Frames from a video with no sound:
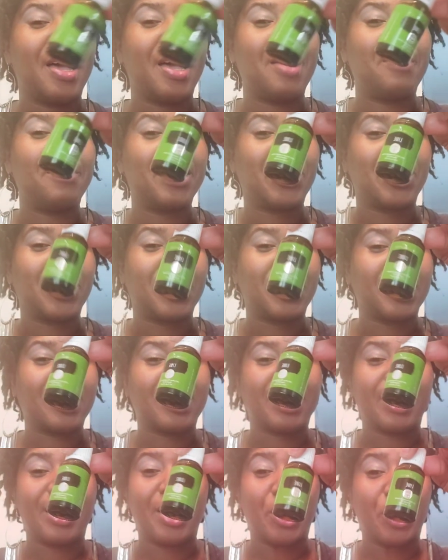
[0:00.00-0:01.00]
is
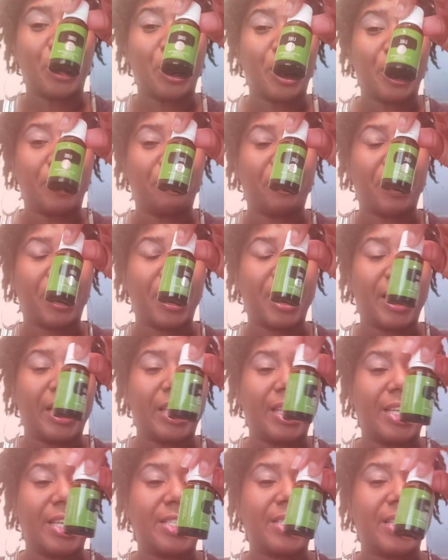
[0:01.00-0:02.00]
just another very
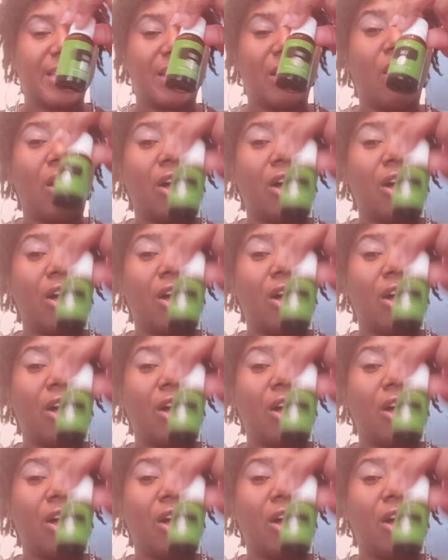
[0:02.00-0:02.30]
clean scent.